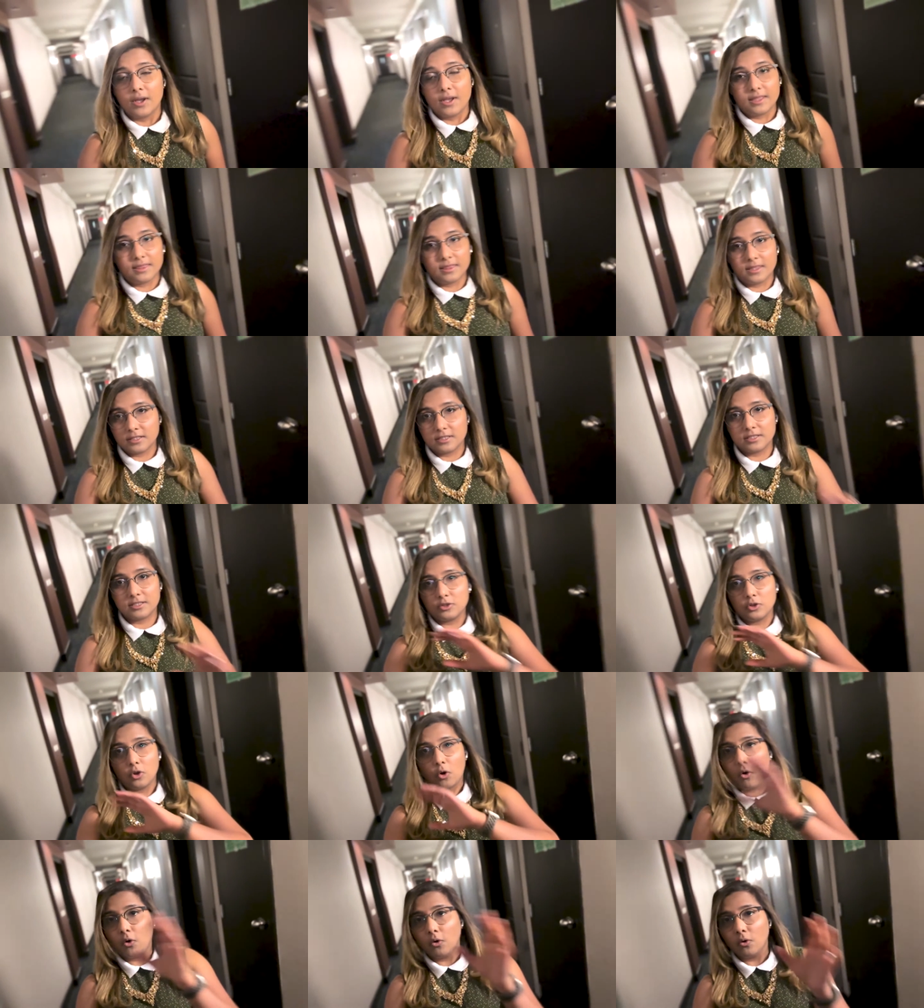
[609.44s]

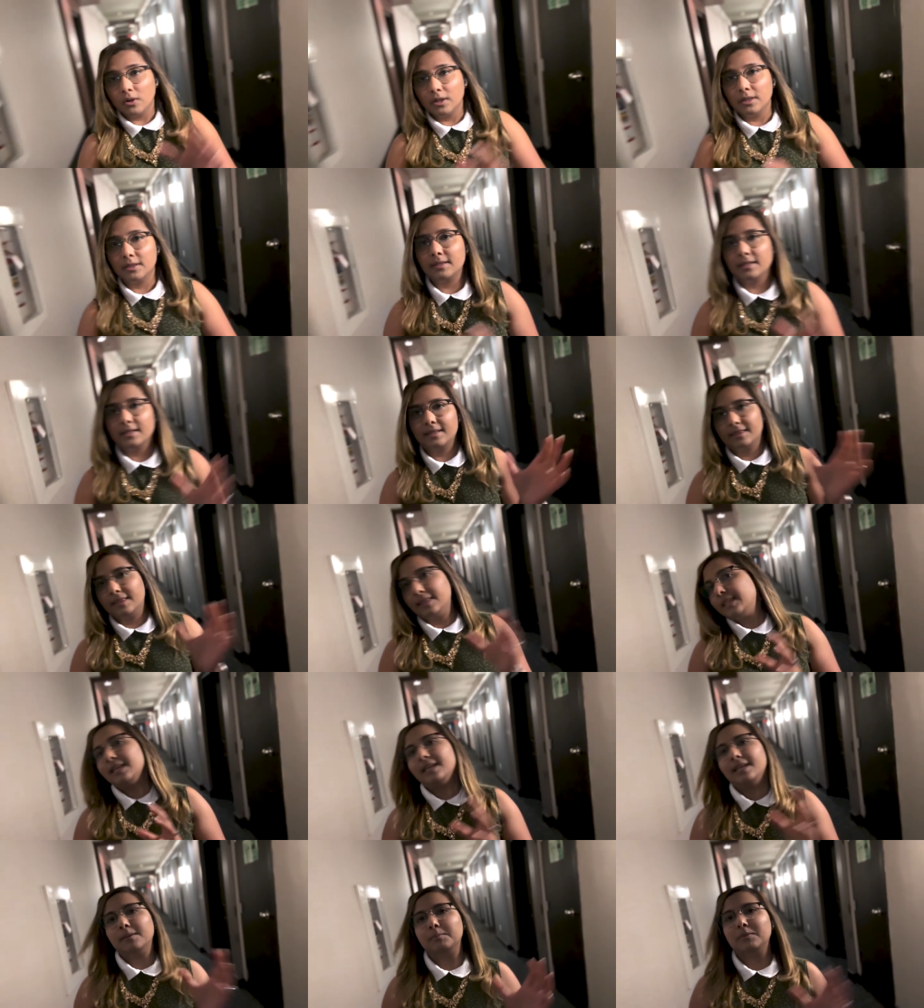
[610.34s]
this whole
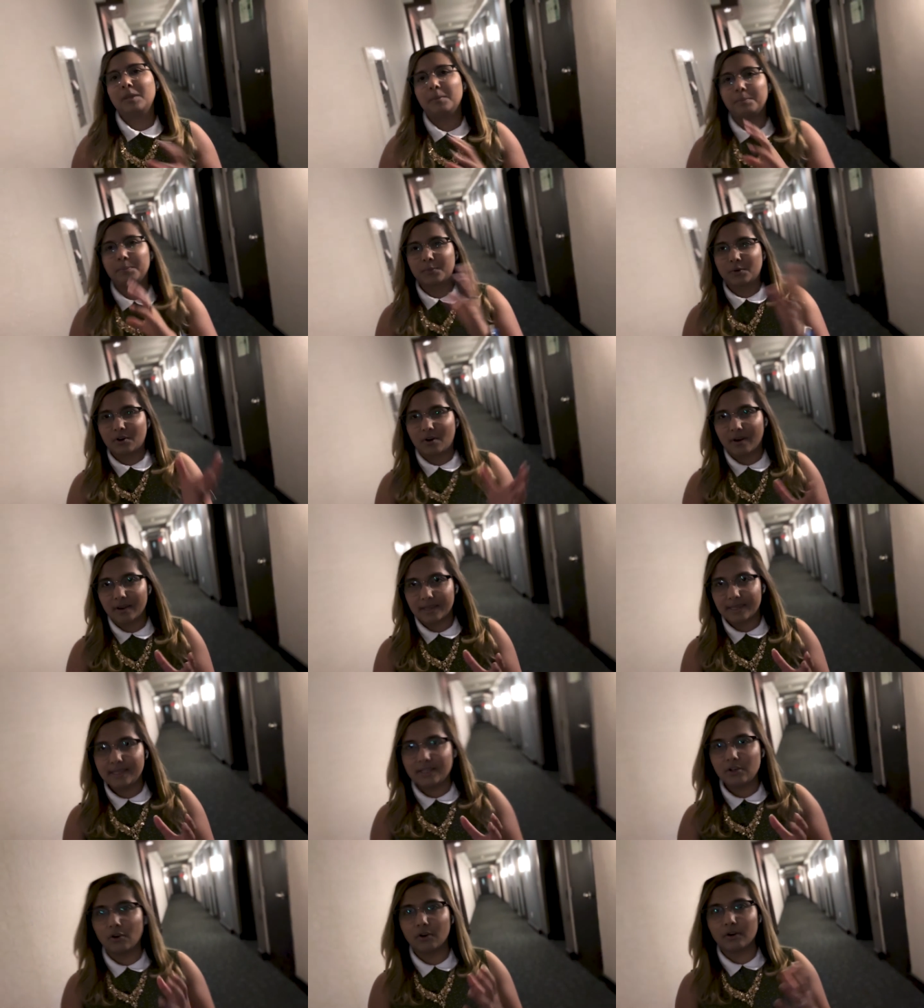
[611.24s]
thing, the
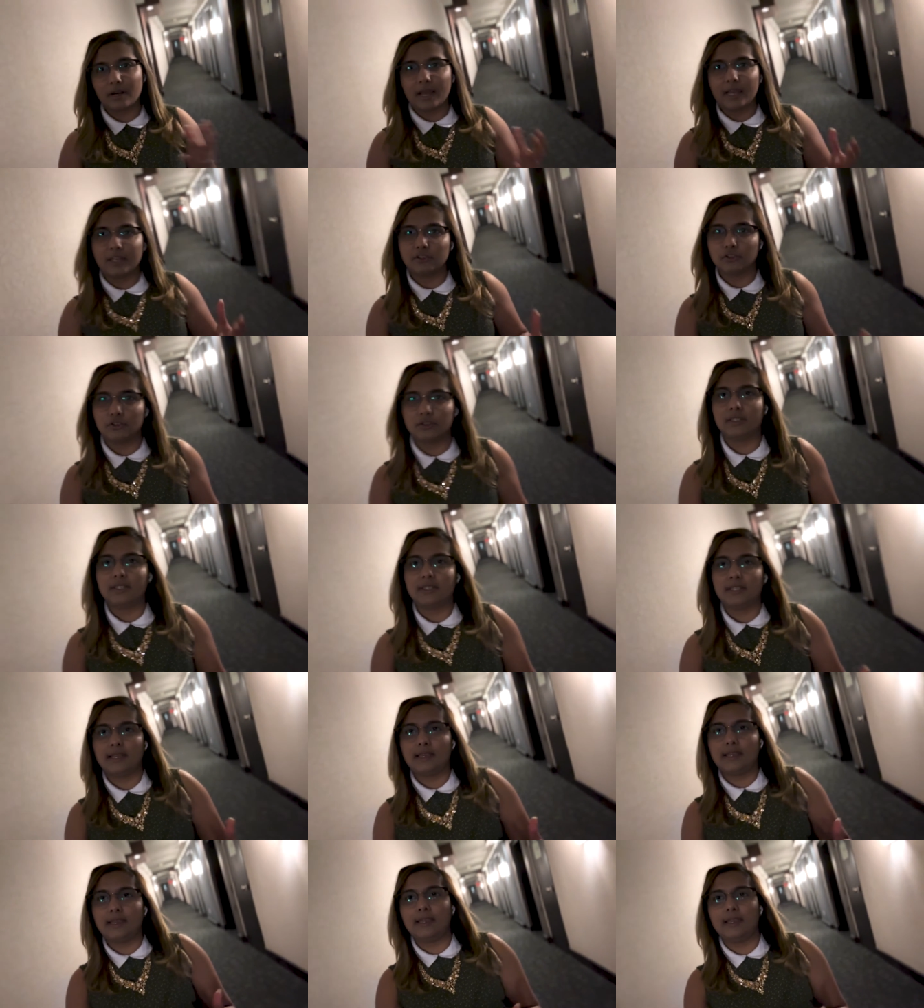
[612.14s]
pride or I should
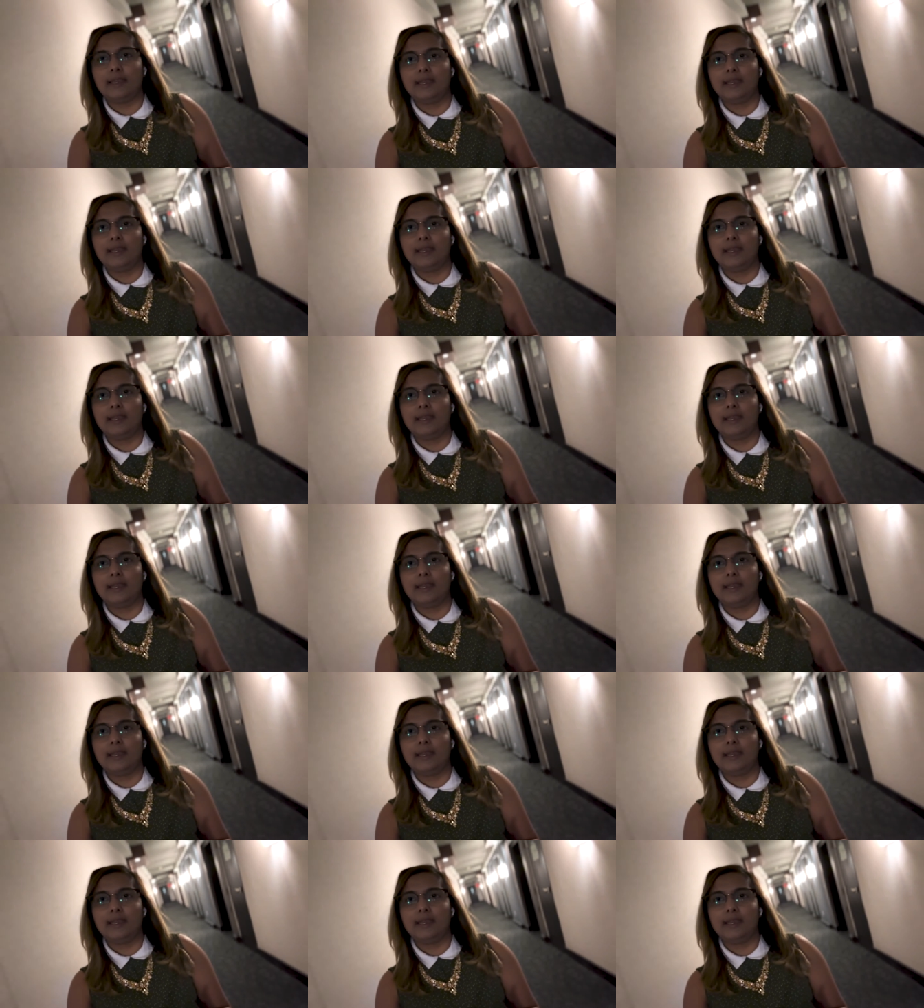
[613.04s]
say